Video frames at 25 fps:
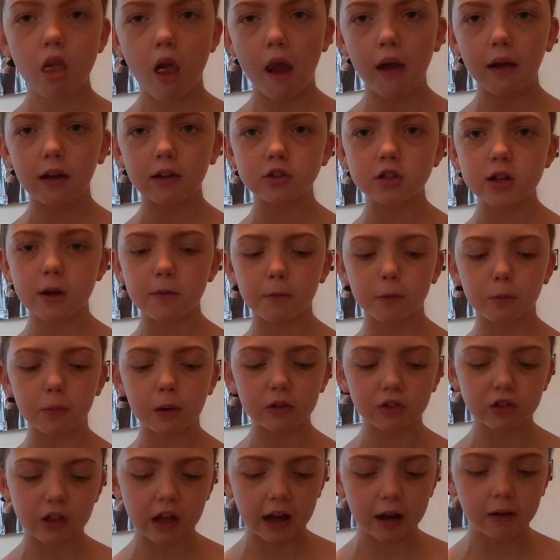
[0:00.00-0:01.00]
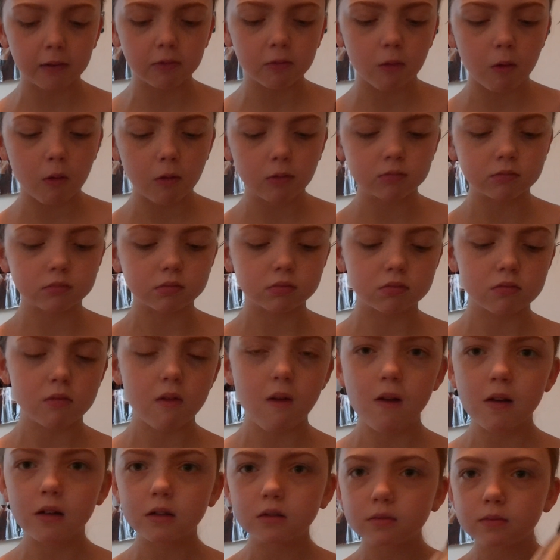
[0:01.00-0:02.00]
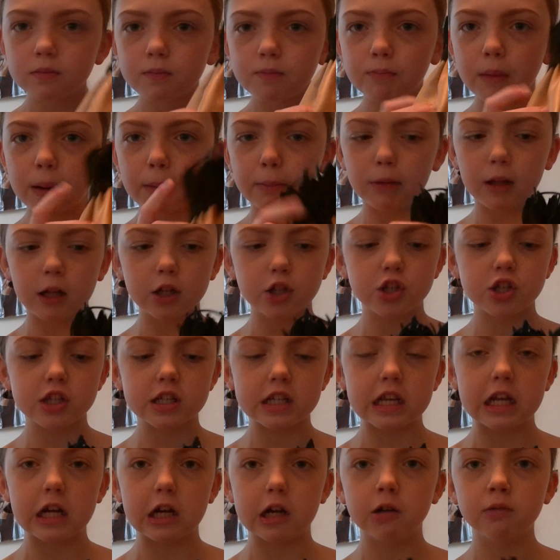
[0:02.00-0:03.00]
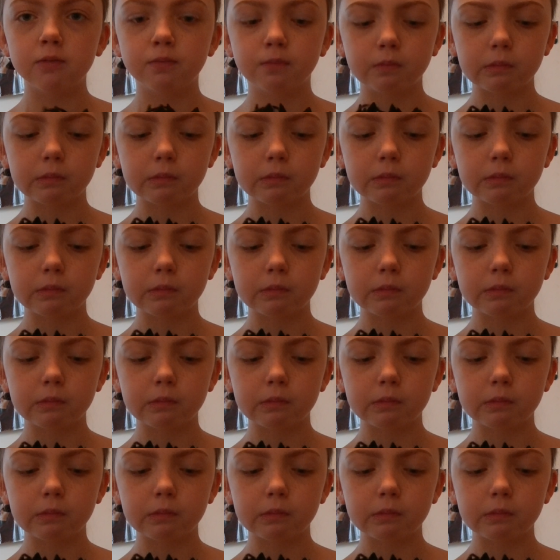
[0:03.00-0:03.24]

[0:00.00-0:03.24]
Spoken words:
except for one thing. My blush is in here.